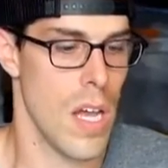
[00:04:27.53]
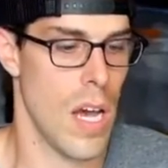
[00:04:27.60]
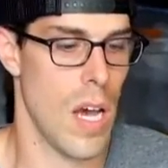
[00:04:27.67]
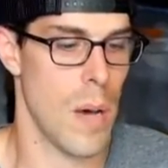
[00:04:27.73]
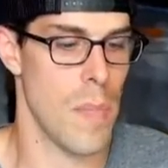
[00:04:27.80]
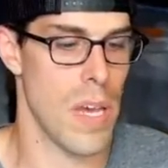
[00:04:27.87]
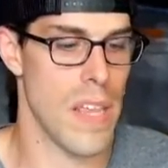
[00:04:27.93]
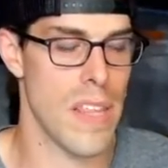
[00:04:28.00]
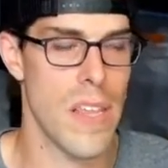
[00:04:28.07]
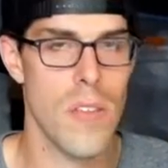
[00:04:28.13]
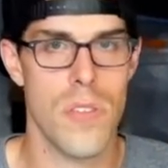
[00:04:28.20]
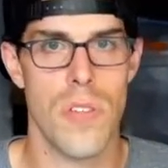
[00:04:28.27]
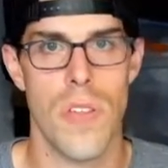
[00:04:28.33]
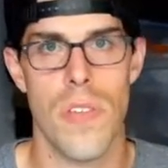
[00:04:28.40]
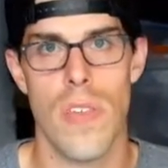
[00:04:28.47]
And then
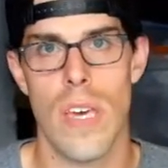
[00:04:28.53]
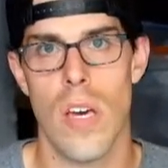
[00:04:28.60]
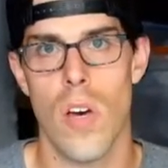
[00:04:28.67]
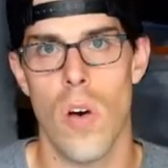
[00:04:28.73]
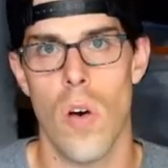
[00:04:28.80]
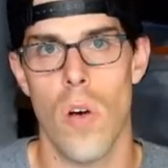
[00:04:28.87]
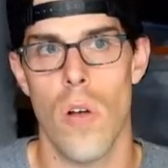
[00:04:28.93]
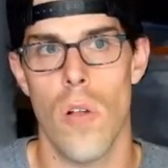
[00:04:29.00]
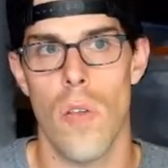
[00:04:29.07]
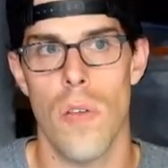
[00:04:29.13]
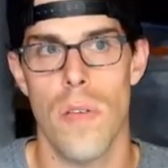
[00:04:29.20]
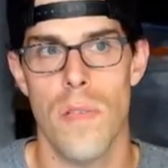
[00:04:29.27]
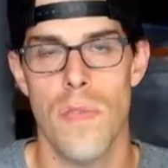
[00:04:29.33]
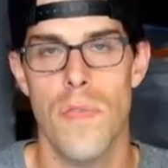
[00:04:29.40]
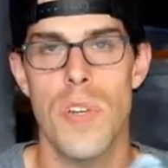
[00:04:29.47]
there's a thing called
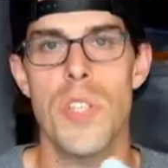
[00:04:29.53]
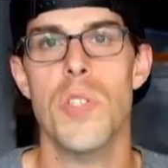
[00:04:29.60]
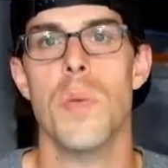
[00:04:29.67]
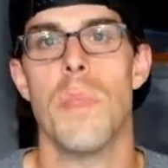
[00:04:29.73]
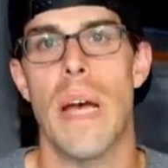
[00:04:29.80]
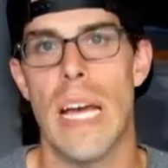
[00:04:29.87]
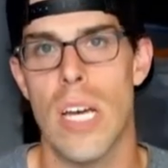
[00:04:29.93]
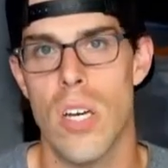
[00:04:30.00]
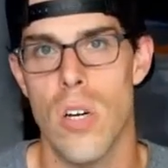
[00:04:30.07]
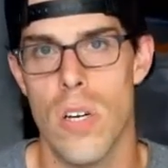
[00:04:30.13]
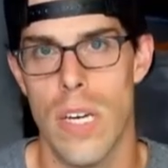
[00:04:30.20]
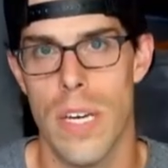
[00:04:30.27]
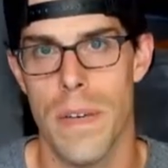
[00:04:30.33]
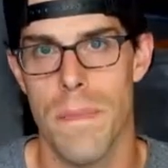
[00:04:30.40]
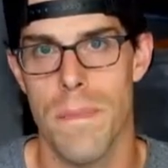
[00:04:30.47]
freezer bag
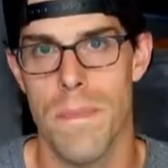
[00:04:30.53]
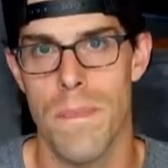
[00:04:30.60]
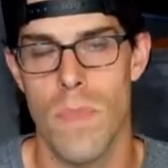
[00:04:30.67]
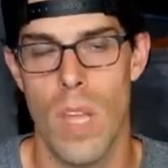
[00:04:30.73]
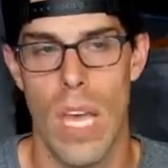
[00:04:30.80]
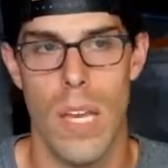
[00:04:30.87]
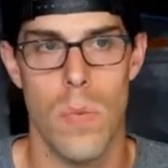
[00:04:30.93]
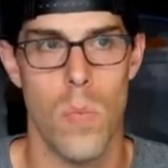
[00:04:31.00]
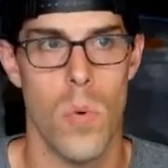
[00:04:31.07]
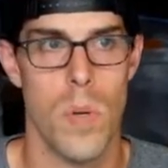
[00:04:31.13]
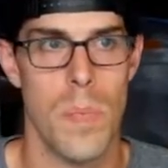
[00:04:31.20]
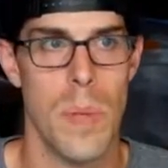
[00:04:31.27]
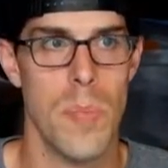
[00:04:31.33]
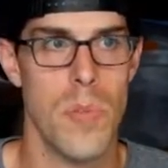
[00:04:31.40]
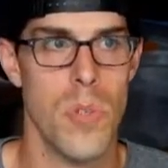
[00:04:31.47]
cooking. And
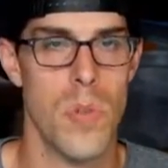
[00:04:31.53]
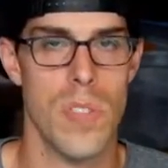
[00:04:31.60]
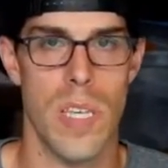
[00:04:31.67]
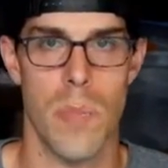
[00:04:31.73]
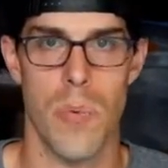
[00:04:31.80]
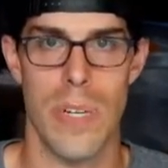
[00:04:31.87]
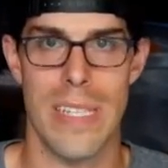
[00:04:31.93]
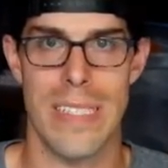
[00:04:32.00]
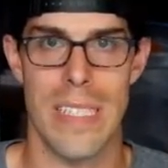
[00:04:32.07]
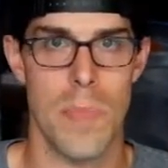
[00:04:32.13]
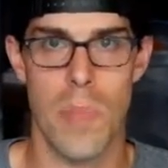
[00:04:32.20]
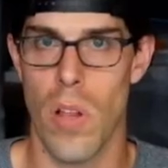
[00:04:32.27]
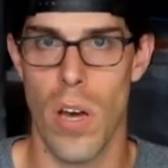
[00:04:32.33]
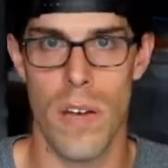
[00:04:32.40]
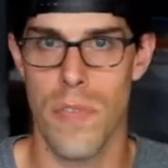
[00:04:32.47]
what people do is they bring
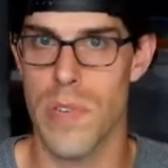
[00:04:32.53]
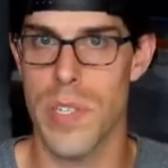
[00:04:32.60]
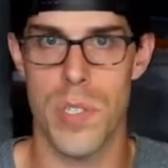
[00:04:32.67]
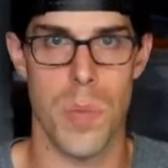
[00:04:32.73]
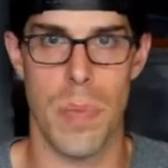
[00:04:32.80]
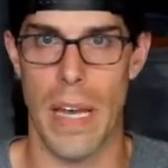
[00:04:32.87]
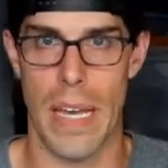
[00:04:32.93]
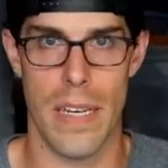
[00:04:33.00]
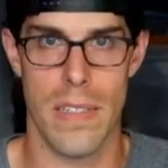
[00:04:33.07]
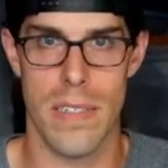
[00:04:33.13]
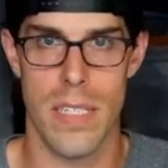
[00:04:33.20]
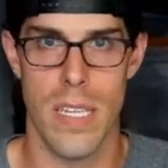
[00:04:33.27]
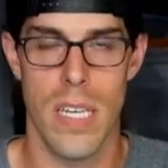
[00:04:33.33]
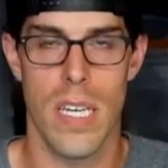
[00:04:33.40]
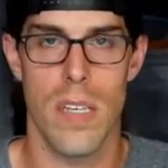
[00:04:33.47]
Ziploc freezer
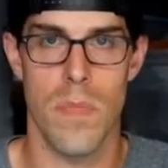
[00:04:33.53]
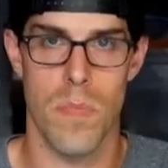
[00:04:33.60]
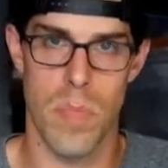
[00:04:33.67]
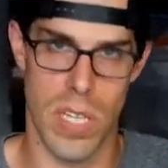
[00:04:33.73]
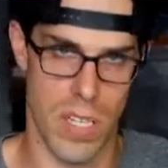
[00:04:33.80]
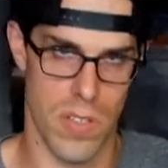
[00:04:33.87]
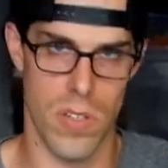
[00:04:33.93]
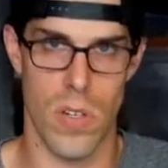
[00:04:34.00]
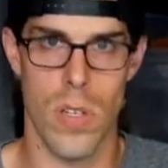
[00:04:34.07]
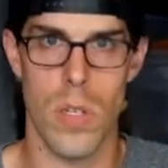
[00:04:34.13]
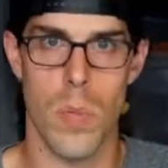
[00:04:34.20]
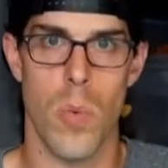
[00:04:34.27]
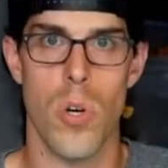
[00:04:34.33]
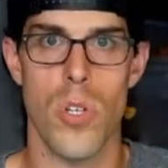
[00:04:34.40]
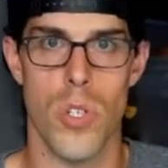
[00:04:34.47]
bags because they're a
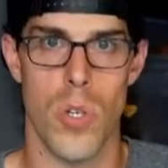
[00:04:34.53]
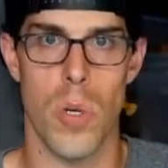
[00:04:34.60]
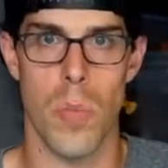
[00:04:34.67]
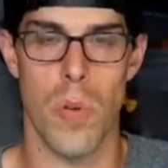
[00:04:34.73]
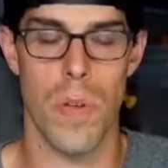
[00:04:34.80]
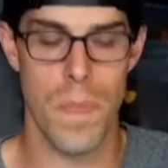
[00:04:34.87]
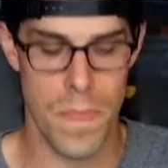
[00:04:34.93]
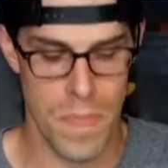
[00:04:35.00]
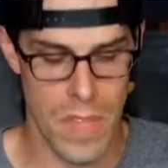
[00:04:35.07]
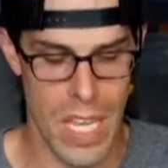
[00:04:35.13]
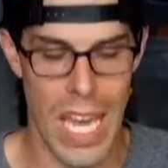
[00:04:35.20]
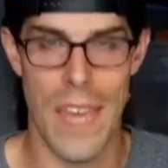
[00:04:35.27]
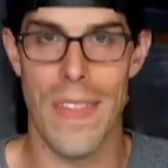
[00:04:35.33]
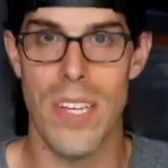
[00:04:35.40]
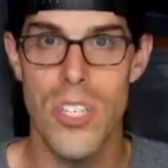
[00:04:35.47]
little more durable.
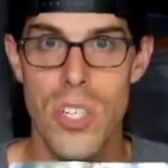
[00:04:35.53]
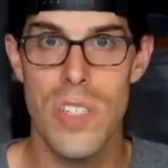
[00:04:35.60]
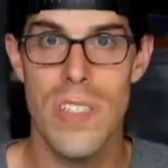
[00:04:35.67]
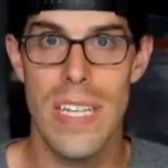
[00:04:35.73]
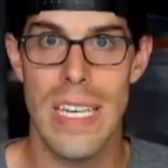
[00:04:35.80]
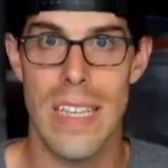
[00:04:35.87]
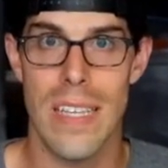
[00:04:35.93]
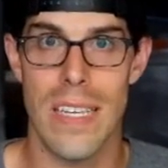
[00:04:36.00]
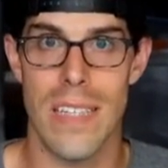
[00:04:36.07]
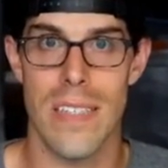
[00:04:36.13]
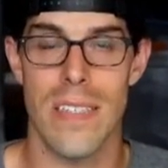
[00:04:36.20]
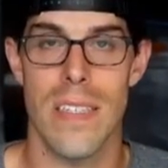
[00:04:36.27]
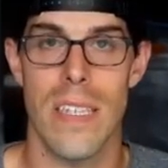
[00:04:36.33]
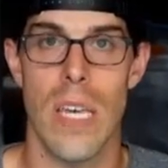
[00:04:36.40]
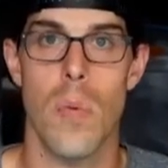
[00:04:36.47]
And then just like
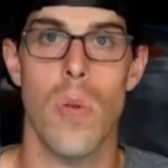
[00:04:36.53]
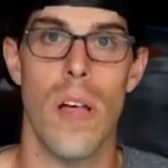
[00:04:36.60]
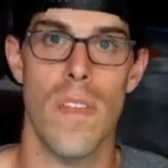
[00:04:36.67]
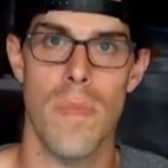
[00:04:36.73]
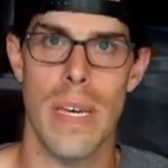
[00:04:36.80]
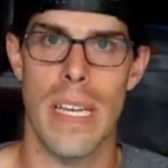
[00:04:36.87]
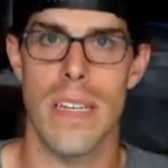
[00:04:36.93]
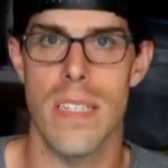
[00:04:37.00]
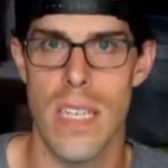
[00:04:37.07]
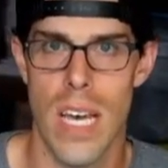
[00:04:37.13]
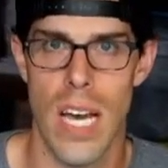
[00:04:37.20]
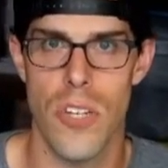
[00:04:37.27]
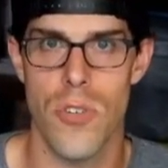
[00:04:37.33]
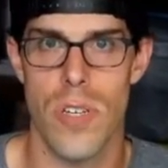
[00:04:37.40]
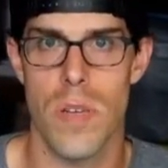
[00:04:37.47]
this, they will have made a
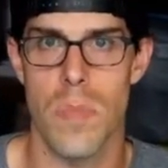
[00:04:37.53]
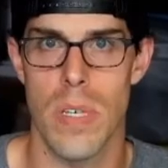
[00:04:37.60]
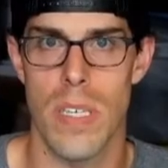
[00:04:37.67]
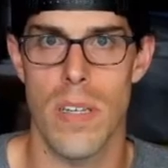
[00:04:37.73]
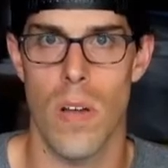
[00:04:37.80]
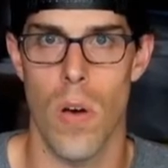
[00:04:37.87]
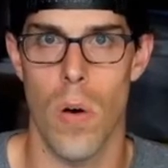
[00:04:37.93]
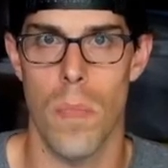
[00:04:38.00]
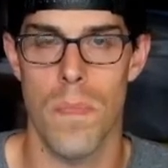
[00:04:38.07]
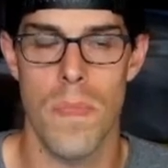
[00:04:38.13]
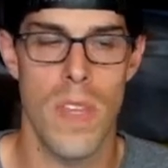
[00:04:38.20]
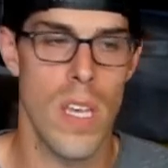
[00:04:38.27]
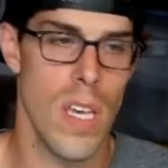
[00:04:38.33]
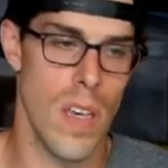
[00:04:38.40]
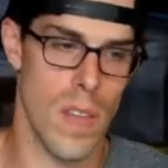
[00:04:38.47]
dehydrated meal at home.
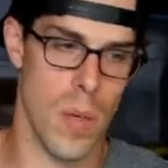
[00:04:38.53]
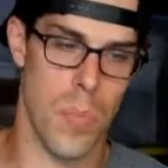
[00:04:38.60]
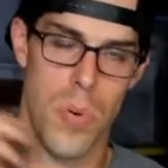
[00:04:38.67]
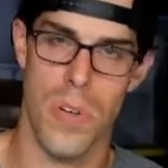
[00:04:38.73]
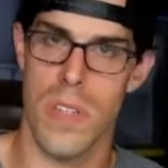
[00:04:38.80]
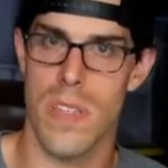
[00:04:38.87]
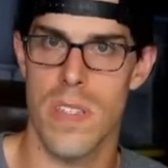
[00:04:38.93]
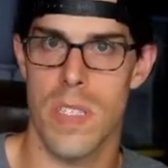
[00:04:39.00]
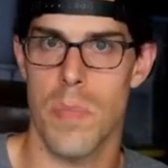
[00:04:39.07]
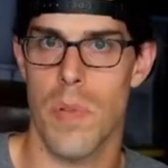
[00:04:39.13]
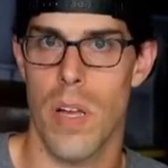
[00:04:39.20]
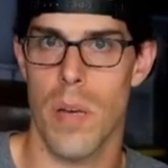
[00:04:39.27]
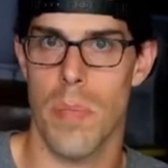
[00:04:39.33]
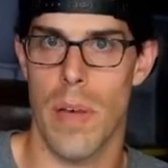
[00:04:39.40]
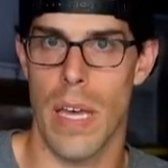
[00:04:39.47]
They'll put it in the
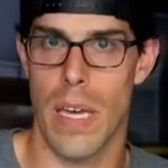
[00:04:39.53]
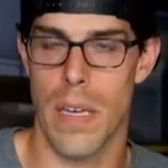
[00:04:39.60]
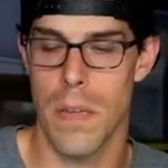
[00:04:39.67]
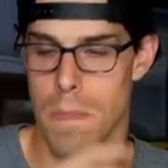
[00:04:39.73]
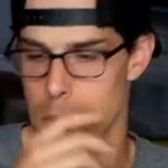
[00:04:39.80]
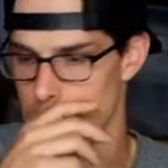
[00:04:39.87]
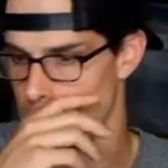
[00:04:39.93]
Ziploc bag.